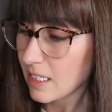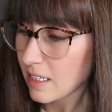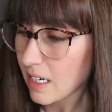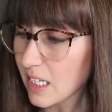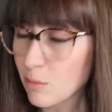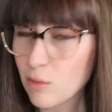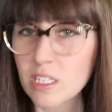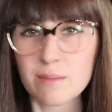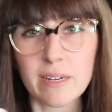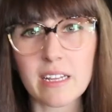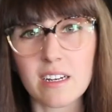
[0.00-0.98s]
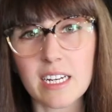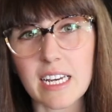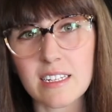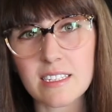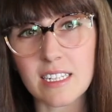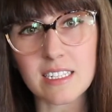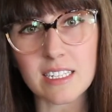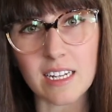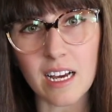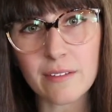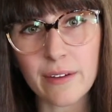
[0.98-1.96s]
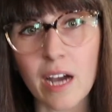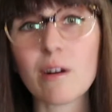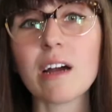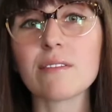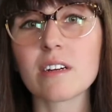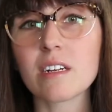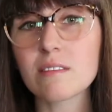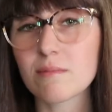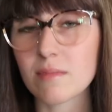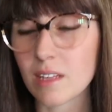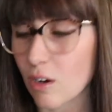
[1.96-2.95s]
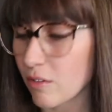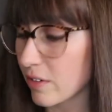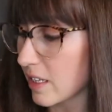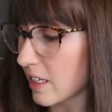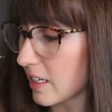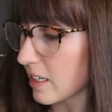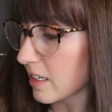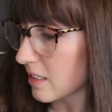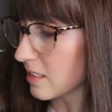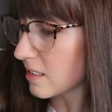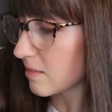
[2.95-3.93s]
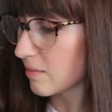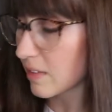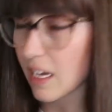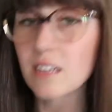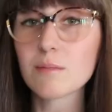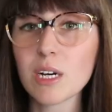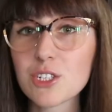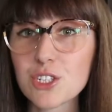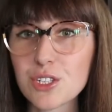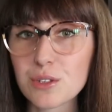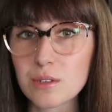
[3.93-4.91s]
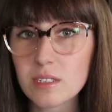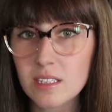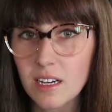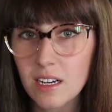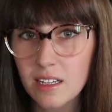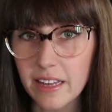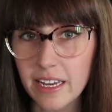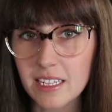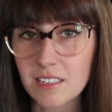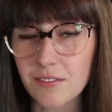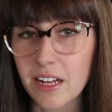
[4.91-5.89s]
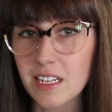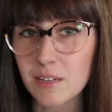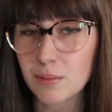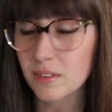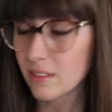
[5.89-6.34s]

Cutting boards might look innocent enough, however, over the years and much use, they can develop